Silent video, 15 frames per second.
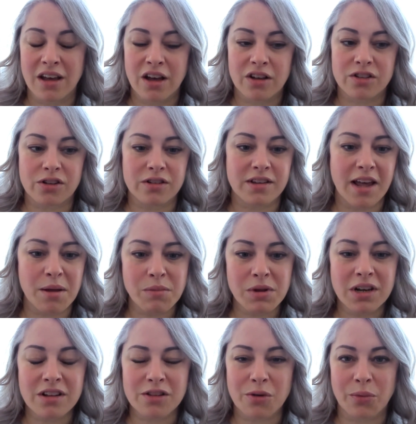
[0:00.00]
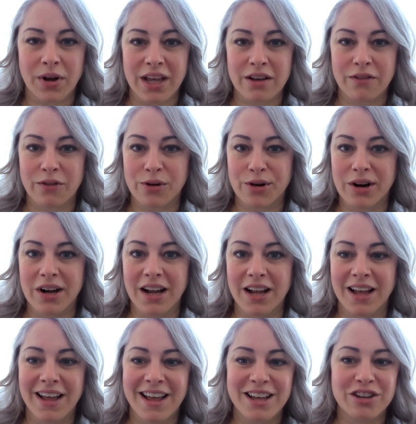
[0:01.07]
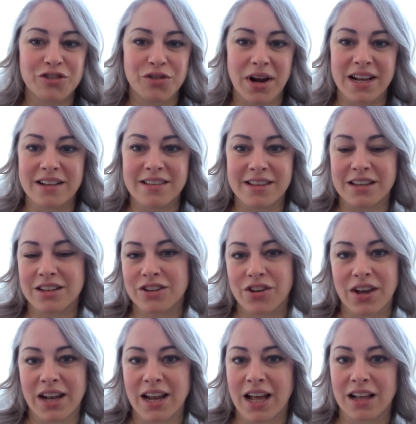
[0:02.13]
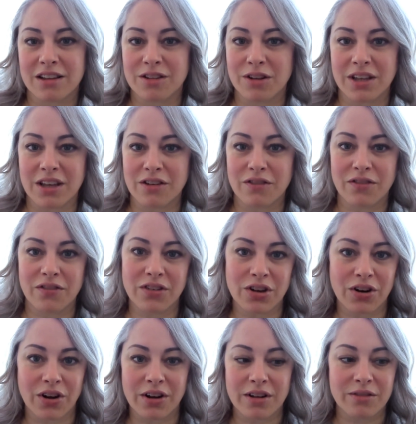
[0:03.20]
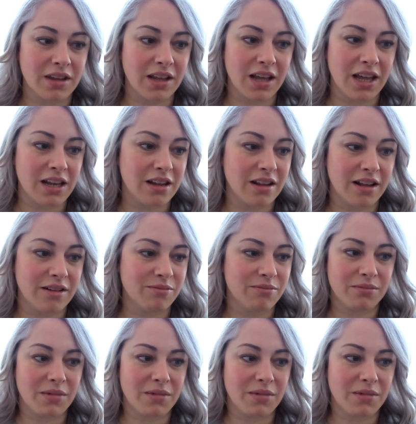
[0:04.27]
So 10 minutes a week for trades that turn out to give, you know,